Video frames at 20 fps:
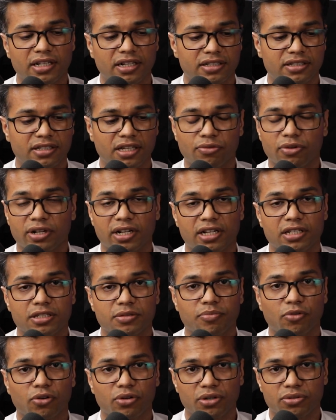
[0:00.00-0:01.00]
And cervical
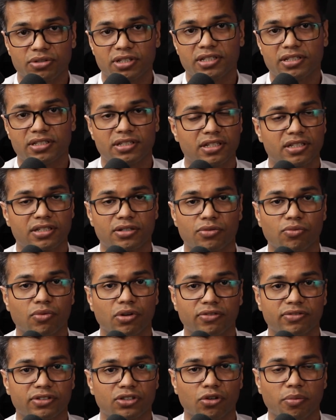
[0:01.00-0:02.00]
spondylosis is just
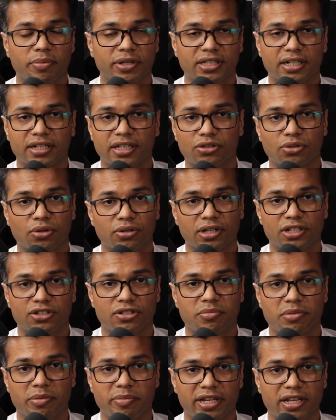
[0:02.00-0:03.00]
one of the topics that I thought I
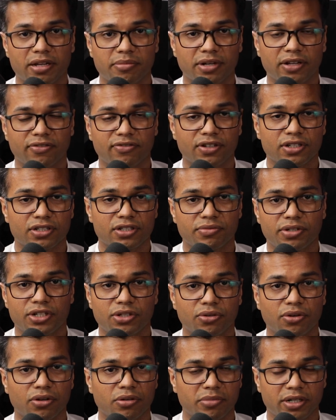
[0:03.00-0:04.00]
should be making my first
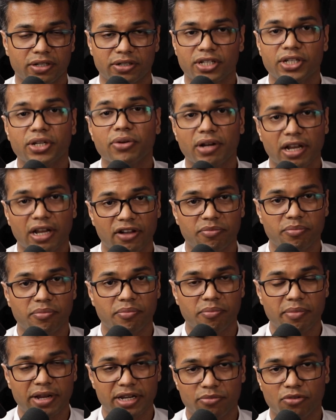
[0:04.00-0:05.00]
video on, but you will have
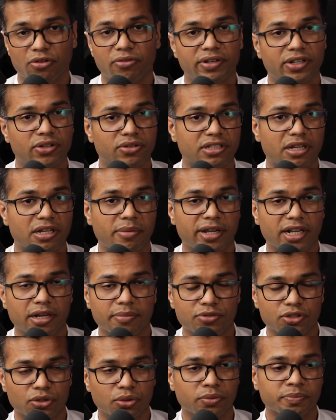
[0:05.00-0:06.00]
many more videos coming
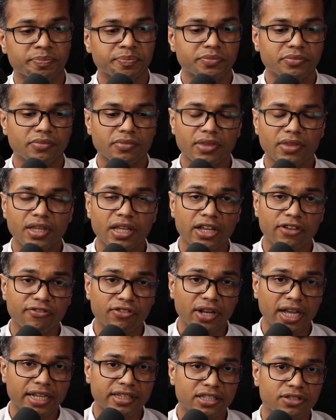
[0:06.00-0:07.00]
up. So if
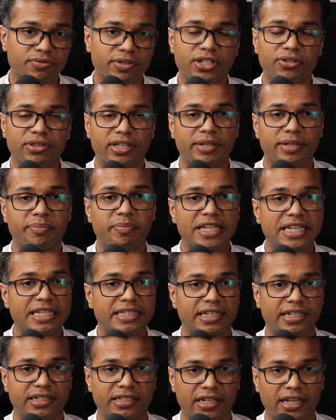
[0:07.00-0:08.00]
you like this video, then
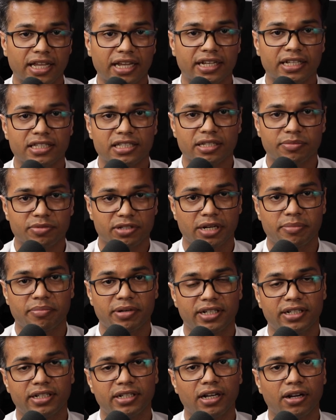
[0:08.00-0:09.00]
please hit the like and subscribe
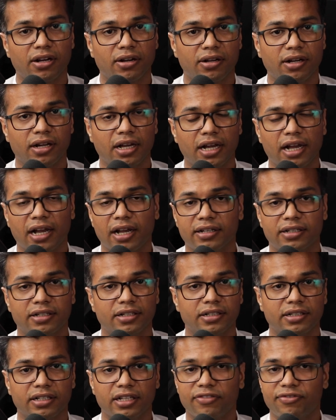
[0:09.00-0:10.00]
button down, and
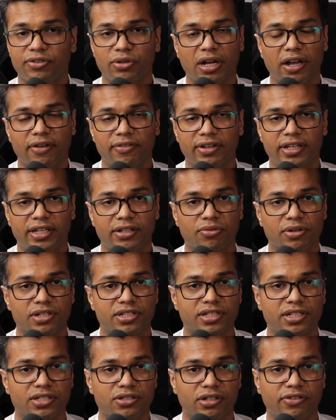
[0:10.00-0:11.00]
if you have any
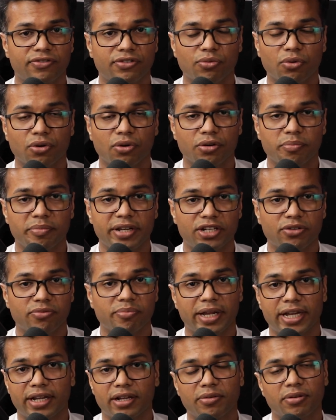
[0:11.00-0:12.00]
questions or if you want me to
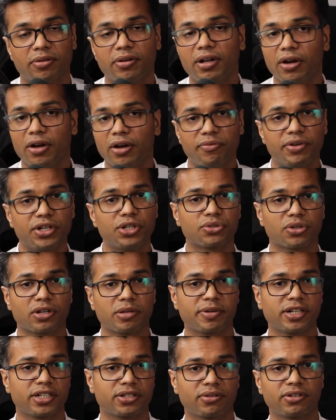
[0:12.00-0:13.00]
make videos on a
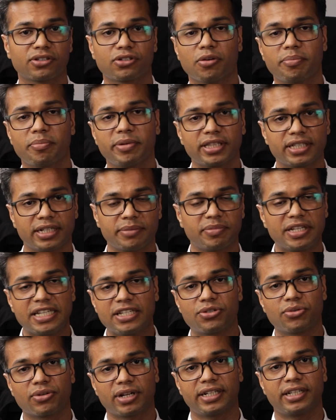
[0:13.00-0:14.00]
particular topic, then
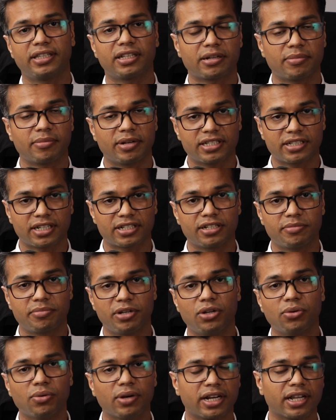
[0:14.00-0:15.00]
please do write in the comment section
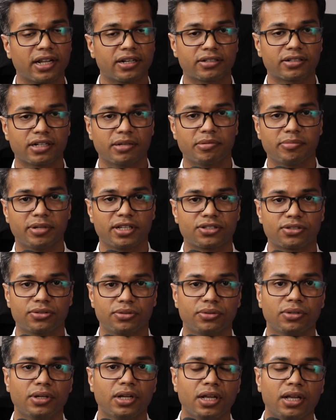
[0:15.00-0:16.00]
below and I'll try my best
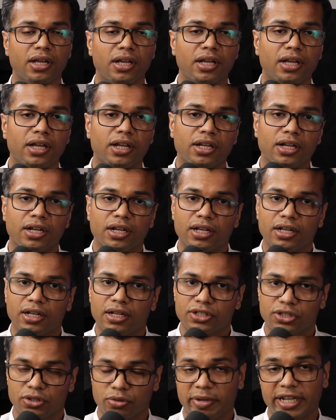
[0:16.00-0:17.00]
to
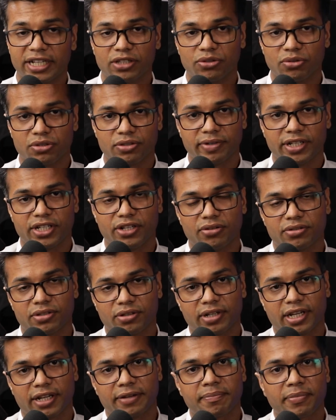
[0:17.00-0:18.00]
make those videos,
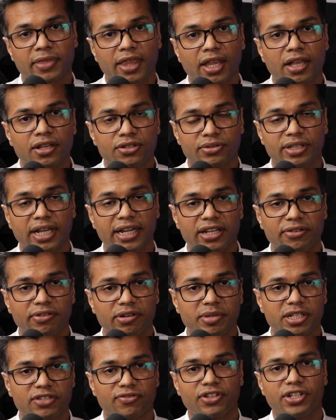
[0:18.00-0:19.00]
okay? So thank you
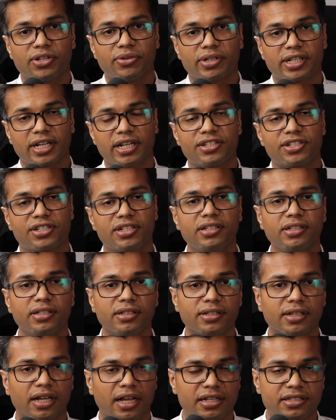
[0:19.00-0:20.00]
very much for your attention.
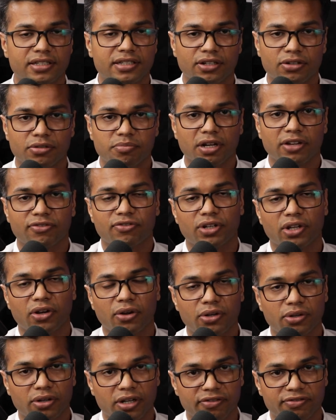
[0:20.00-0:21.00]
I'll say goodbye for now.
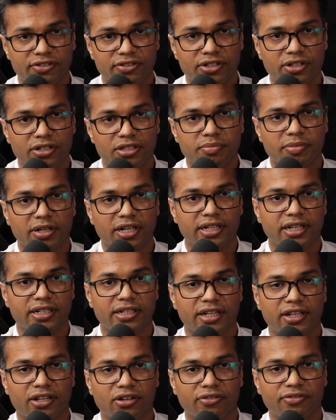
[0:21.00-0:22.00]
Look after your spine and
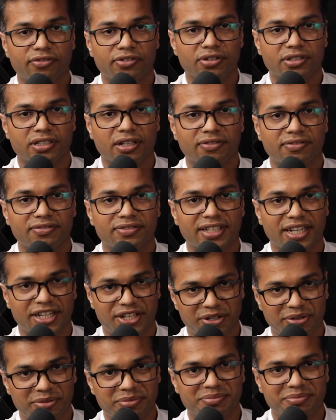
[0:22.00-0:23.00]
take care of yourself.
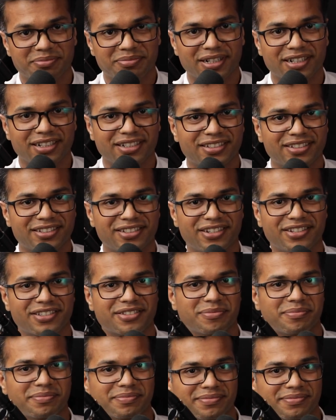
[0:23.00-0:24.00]
Thank you. Bye.
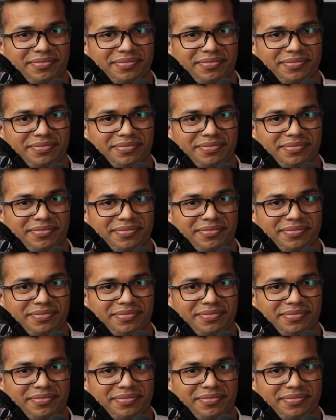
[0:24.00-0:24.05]
Cheers.